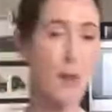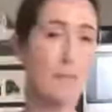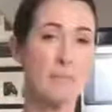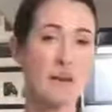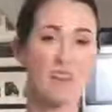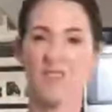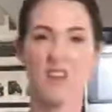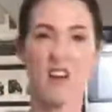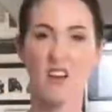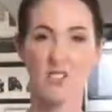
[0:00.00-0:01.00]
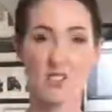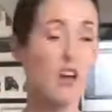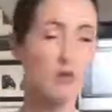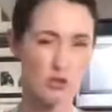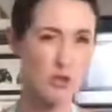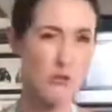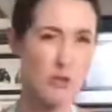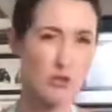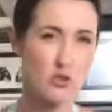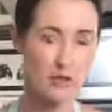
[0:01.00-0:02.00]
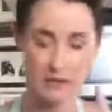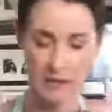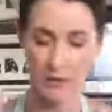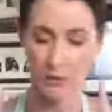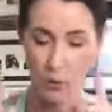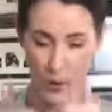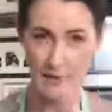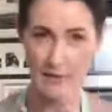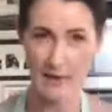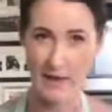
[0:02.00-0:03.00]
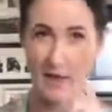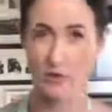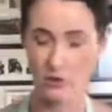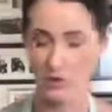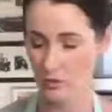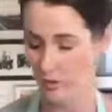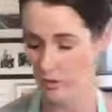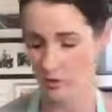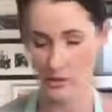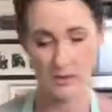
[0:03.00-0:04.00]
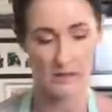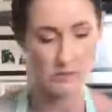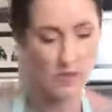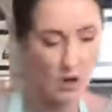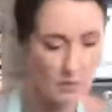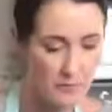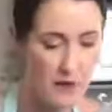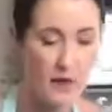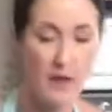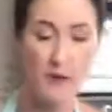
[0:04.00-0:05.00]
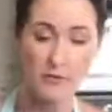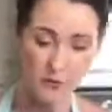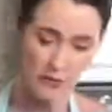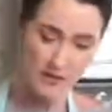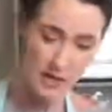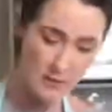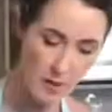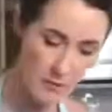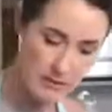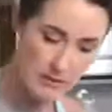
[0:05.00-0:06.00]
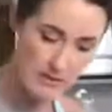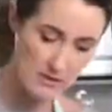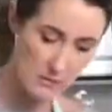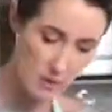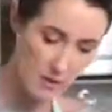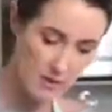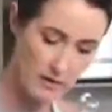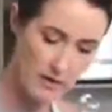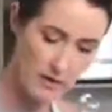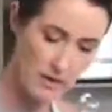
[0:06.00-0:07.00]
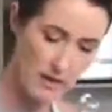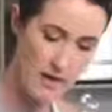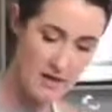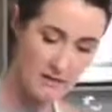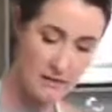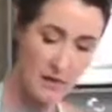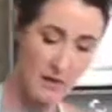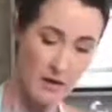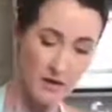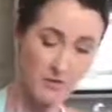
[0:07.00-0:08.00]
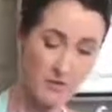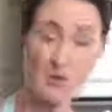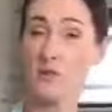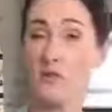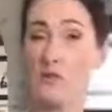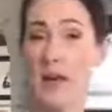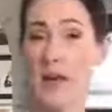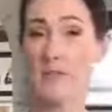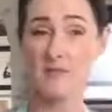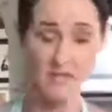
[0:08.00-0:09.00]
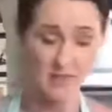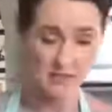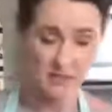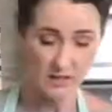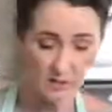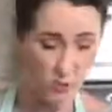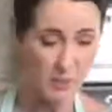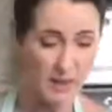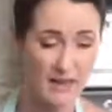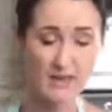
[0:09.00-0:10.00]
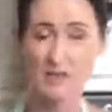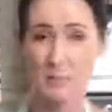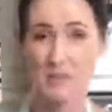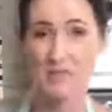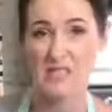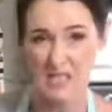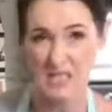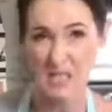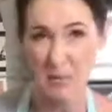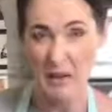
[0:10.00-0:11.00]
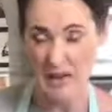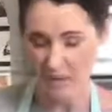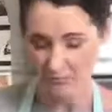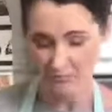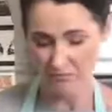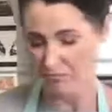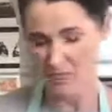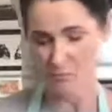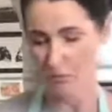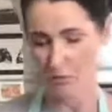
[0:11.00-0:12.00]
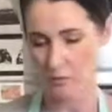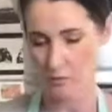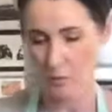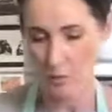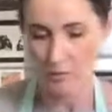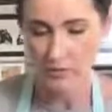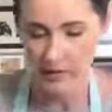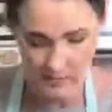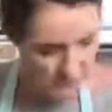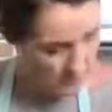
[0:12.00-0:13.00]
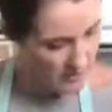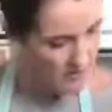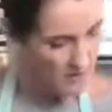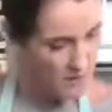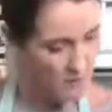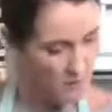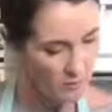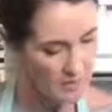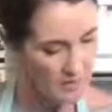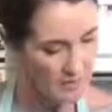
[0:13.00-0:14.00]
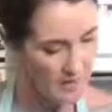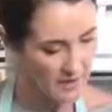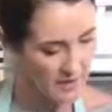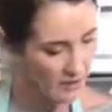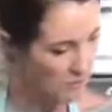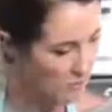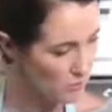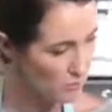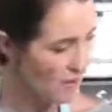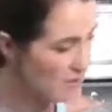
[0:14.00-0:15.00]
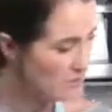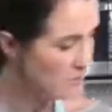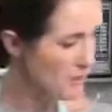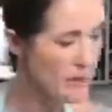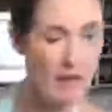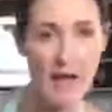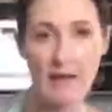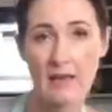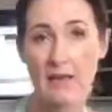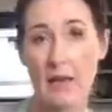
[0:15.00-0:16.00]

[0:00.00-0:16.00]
But I'll show you my trick. Hang on, wait there. I'll show you my trick. So first up, I want to get some oil in the pan. If you have tendency, if your pan is a bit of a sticky pan, just put a bit more, that's fine. I'm wanting to have it on around about a